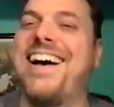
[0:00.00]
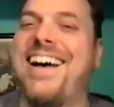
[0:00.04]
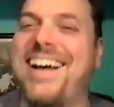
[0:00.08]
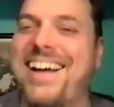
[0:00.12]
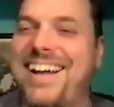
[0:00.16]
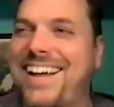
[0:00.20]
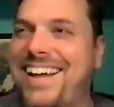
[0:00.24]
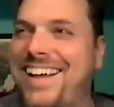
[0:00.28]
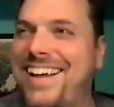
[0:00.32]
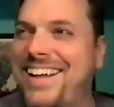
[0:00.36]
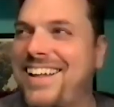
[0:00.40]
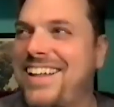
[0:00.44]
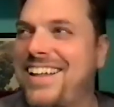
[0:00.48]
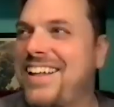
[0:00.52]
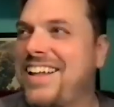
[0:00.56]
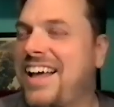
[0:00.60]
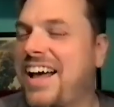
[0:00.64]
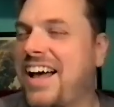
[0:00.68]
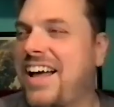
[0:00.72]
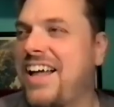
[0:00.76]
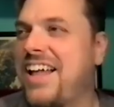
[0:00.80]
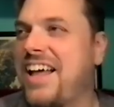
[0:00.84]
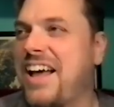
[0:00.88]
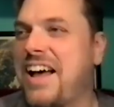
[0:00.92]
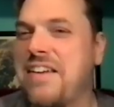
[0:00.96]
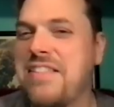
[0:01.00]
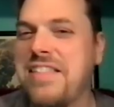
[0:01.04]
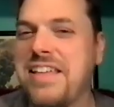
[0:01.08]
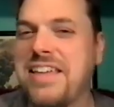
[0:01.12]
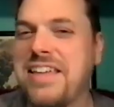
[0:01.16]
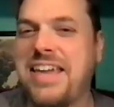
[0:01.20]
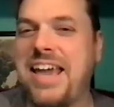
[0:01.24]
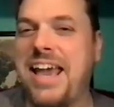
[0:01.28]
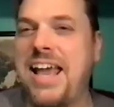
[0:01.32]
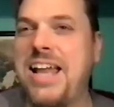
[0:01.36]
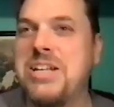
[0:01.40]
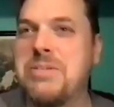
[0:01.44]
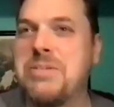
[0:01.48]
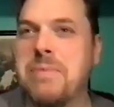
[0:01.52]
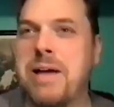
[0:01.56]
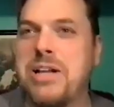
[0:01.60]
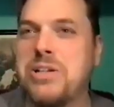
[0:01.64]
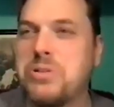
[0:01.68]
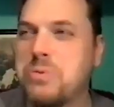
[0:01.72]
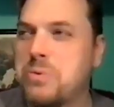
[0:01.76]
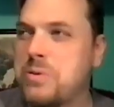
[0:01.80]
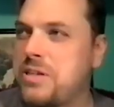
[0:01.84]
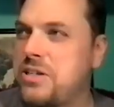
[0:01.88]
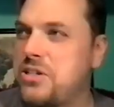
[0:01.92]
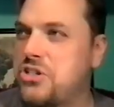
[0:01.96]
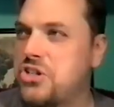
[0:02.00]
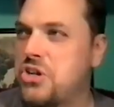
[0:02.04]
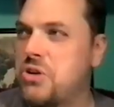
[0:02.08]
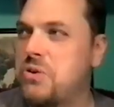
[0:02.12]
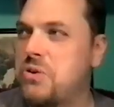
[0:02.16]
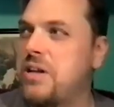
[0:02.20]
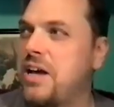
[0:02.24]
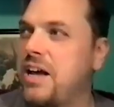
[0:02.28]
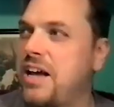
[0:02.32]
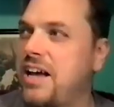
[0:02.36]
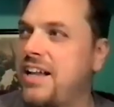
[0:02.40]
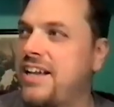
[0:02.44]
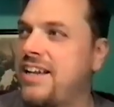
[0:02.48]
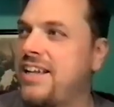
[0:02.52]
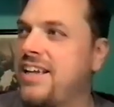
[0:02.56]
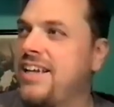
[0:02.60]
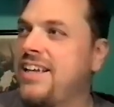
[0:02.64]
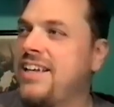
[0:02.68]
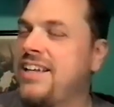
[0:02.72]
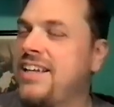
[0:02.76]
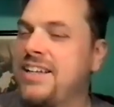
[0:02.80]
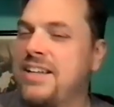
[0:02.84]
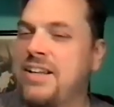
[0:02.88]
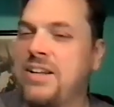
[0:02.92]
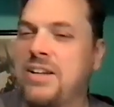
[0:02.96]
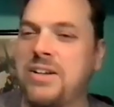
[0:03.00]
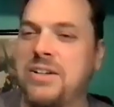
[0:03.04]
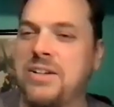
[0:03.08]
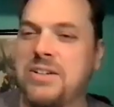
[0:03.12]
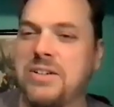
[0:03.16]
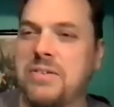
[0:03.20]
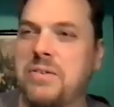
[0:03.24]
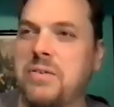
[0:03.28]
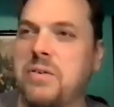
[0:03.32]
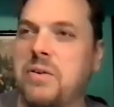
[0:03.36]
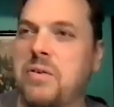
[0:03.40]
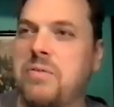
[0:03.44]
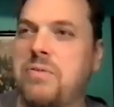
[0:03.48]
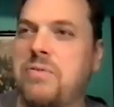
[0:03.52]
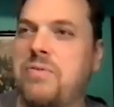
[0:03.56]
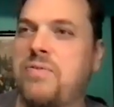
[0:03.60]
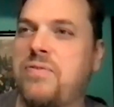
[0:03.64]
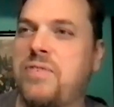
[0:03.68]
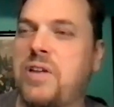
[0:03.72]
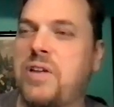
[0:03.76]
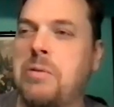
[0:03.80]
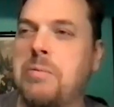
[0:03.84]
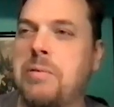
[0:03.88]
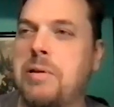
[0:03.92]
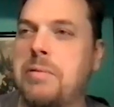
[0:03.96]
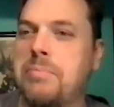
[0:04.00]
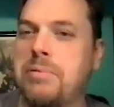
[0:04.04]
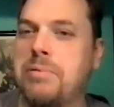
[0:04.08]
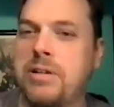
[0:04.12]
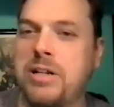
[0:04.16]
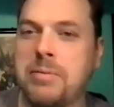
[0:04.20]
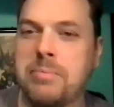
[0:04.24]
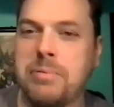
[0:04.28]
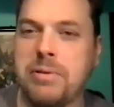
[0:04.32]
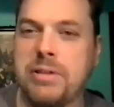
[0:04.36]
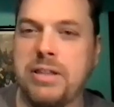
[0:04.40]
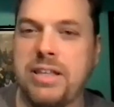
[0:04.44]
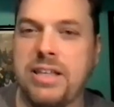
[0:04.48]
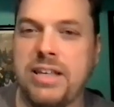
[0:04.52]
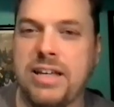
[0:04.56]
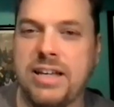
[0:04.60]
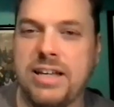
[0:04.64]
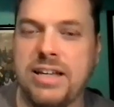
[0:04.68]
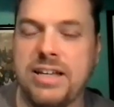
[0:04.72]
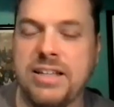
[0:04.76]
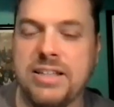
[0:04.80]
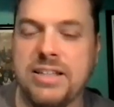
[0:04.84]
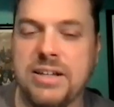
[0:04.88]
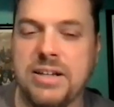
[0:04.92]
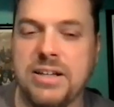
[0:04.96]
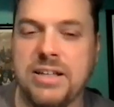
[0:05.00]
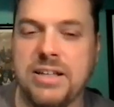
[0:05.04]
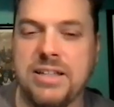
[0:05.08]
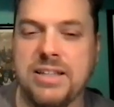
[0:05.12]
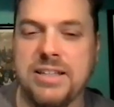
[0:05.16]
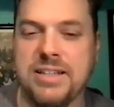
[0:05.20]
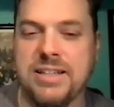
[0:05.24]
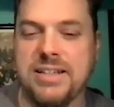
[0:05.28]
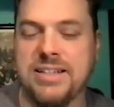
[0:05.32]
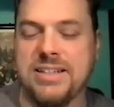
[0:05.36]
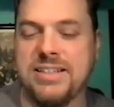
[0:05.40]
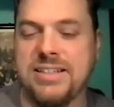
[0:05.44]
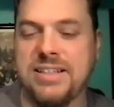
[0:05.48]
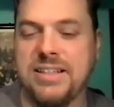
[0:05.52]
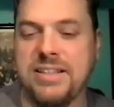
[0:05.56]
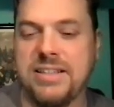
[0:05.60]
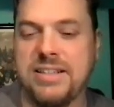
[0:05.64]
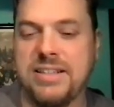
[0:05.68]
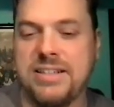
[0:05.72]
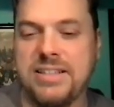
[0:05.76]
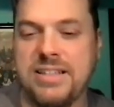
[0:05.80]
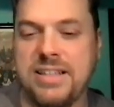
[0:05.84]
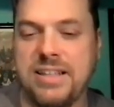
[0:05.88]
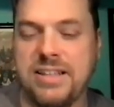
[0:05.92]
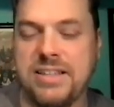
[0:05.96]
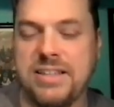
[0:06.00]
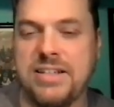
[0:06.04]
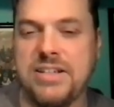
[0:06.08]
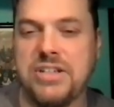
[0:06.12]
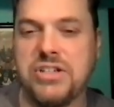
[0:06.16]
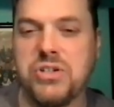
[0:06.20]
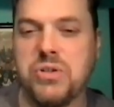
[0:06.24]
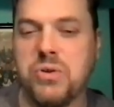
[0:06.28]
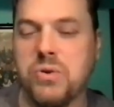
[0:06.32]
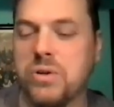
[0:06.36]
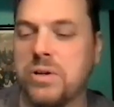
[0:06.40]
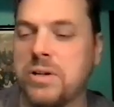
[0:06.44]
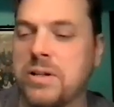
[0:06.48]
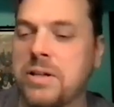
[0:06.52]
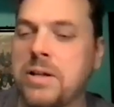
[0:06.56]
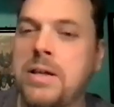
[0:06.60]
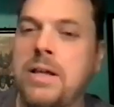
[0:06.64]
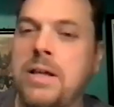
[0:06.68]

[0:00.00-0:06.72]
I'll have a cage match with you, Joe Don. We'll film it and put it up on the Discord.